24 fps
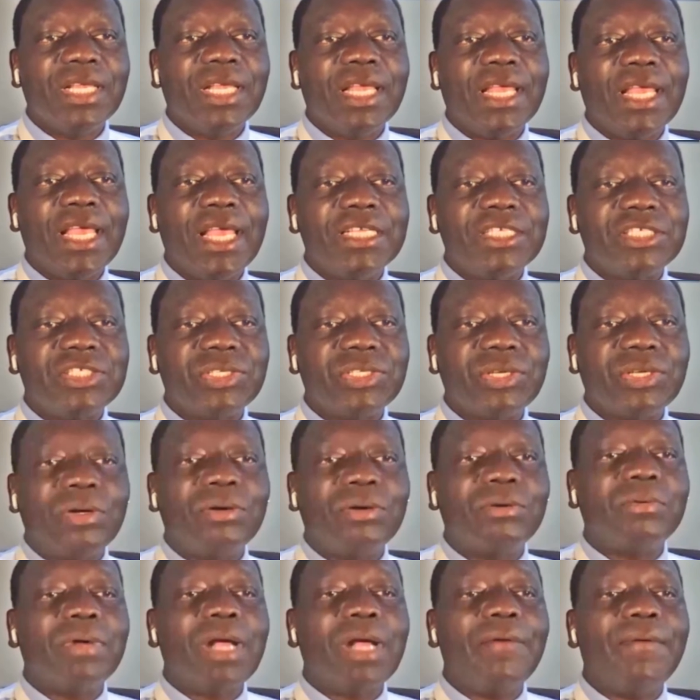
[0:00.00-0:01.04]
And
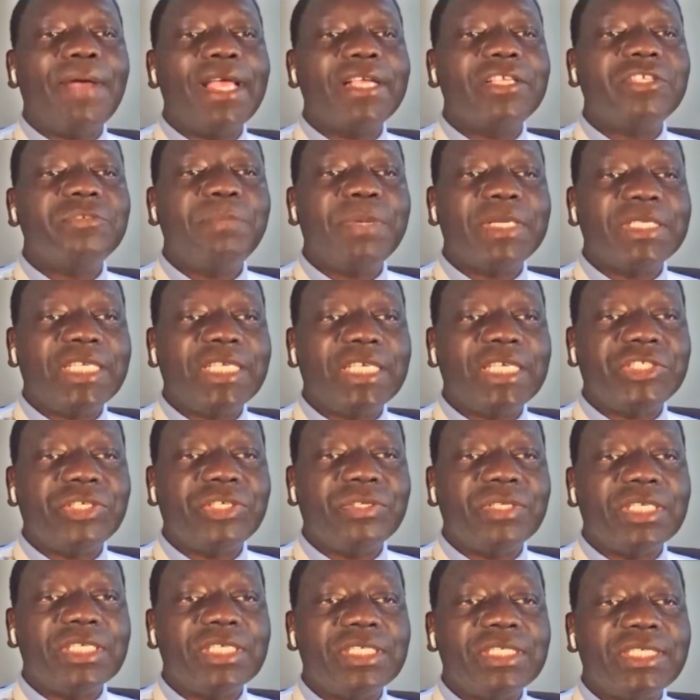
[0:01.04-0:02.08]
so our
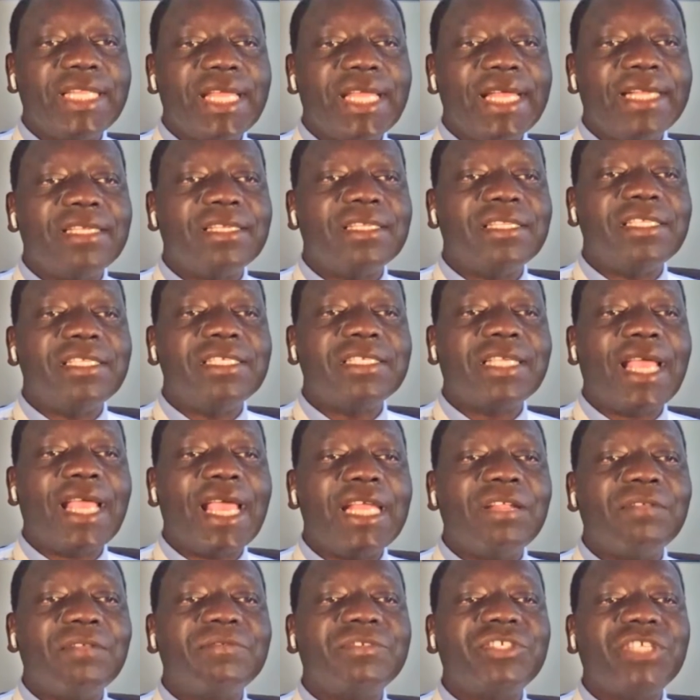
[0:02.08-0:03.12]
expectation is that this
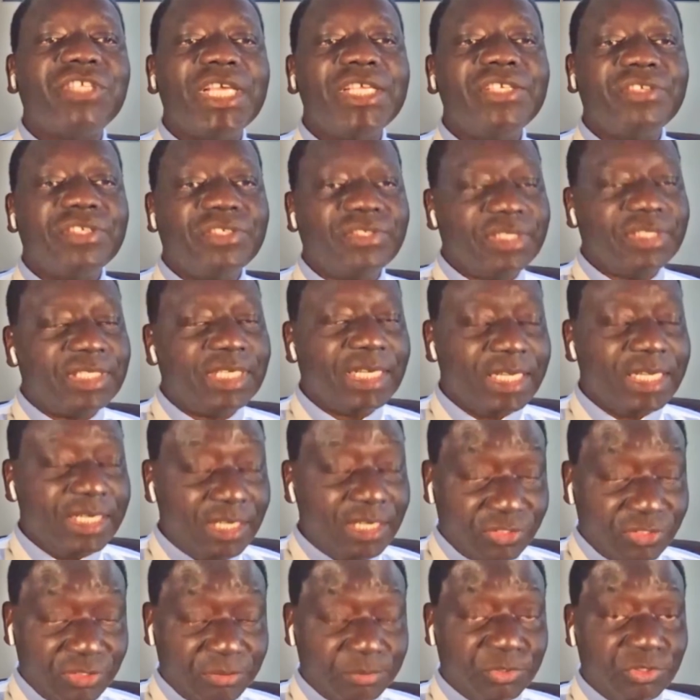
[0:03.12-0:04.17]
kind of changes in
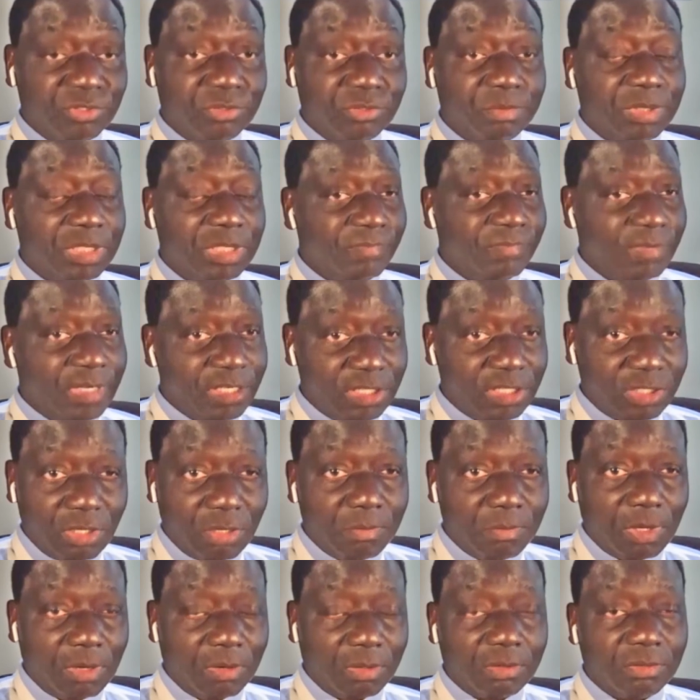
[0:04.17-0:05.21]
leadership should be very
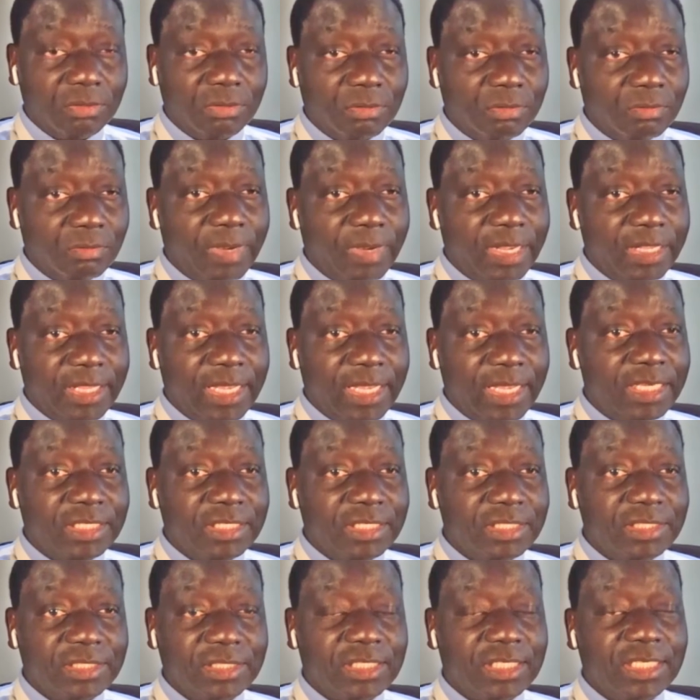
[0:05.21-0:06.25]
normal, whether it
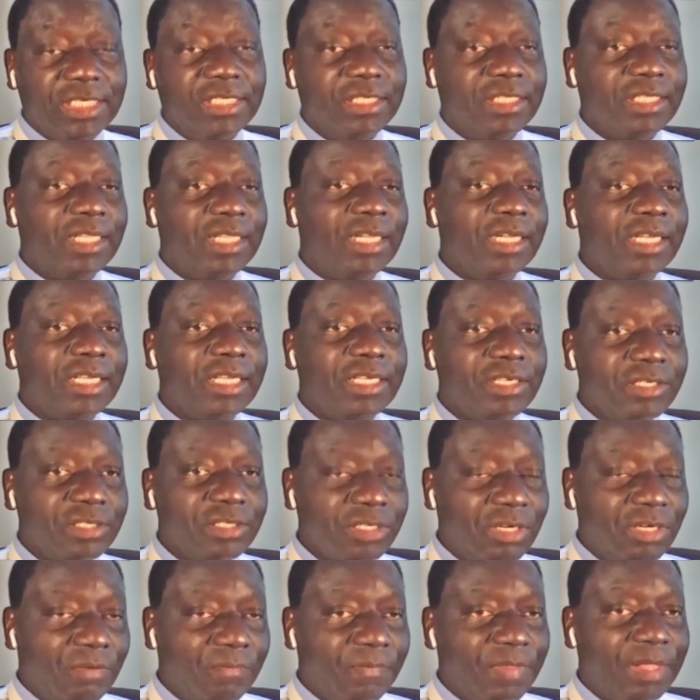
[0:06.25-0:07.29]
is in the
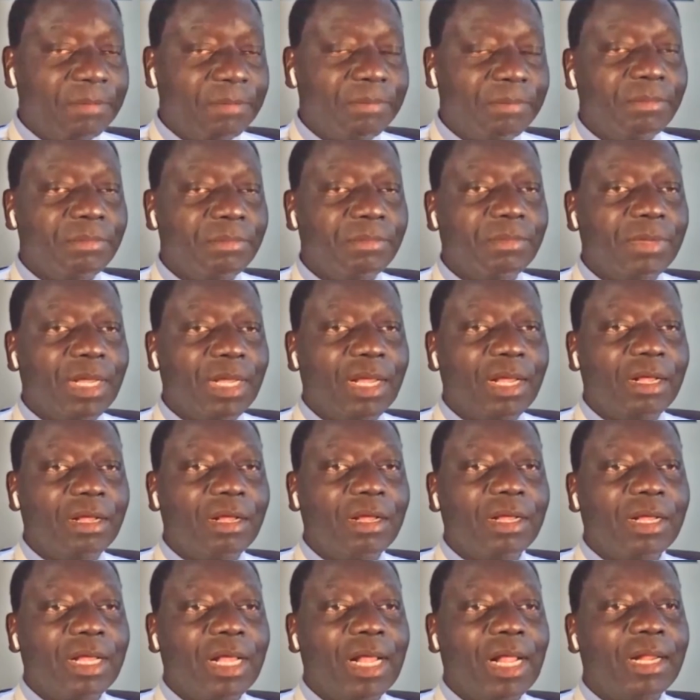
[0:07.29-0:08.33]
leader of the
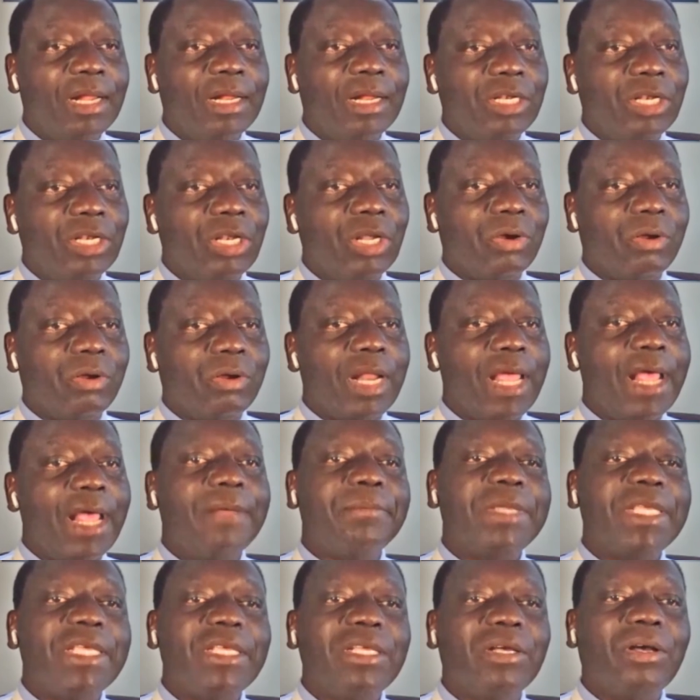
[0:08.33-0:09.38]
local
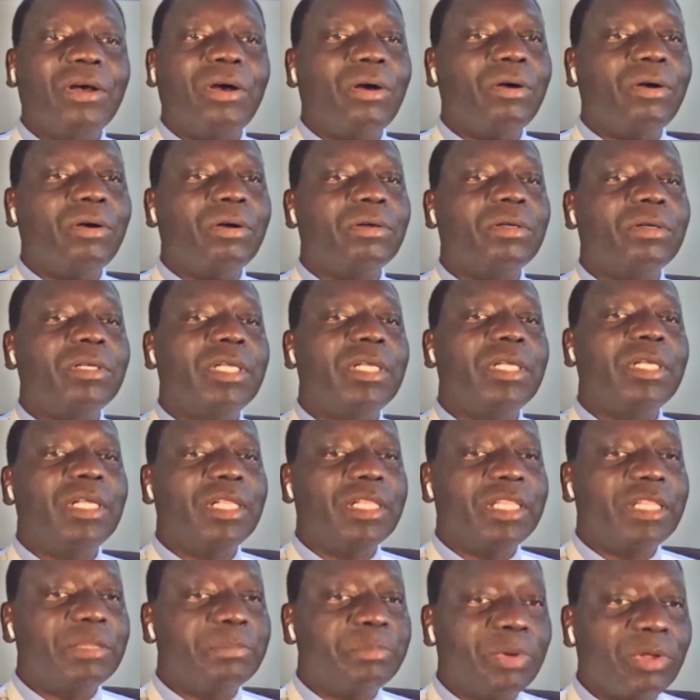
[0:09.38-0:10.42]
army or
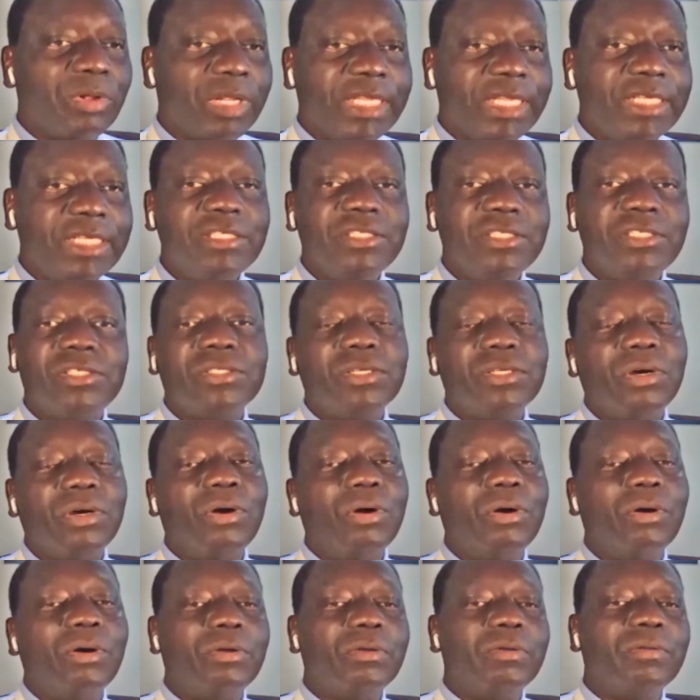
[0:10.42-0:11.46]
the police
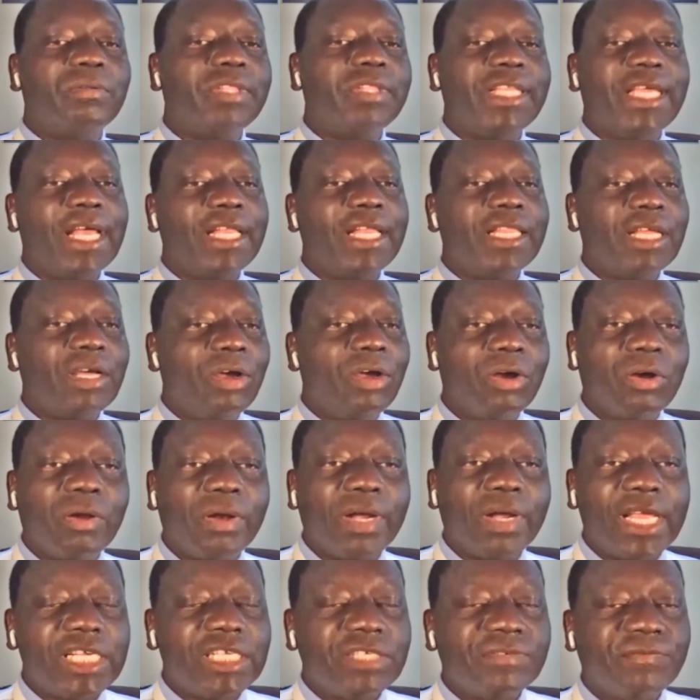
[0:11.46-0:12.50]
or the other
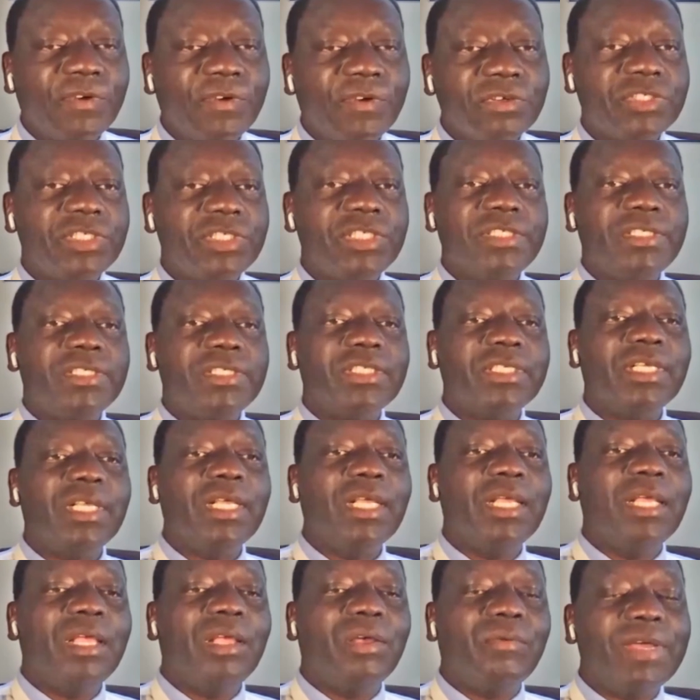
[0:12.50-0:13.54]
organized forces.
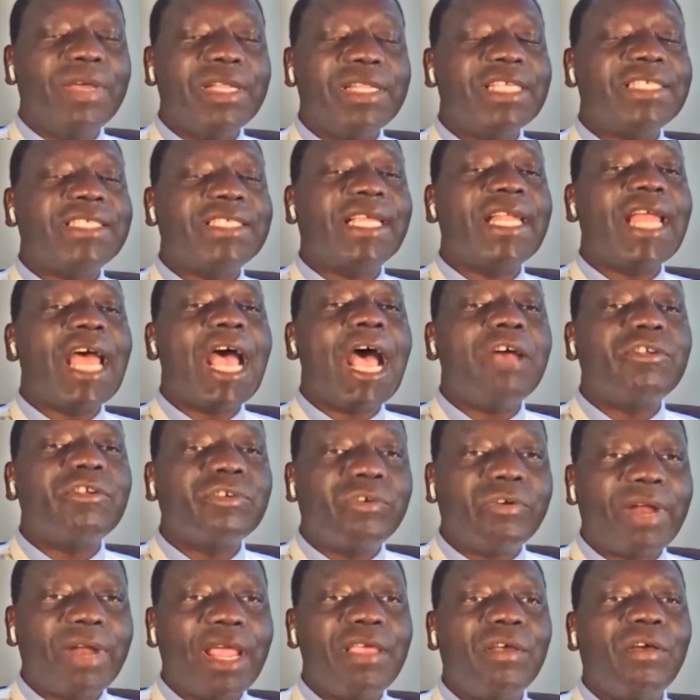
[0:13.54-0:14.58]
When there's an
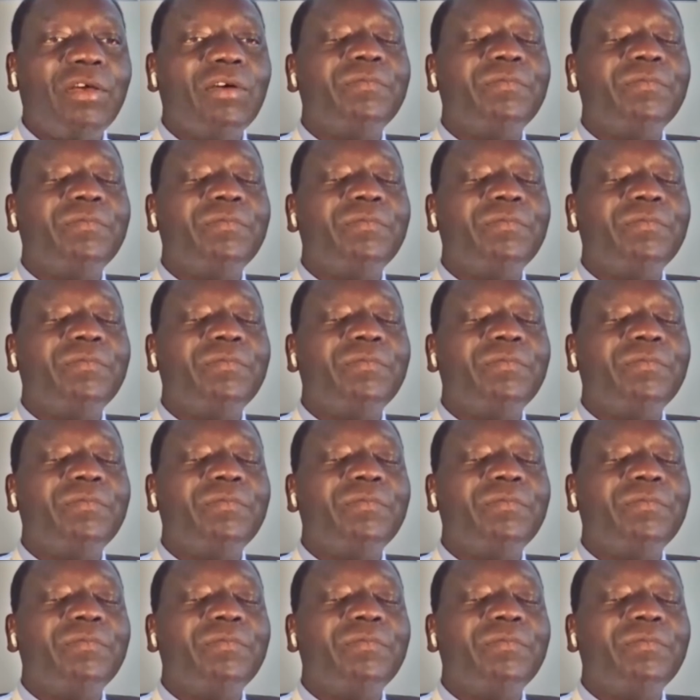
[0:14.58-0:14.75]
outcry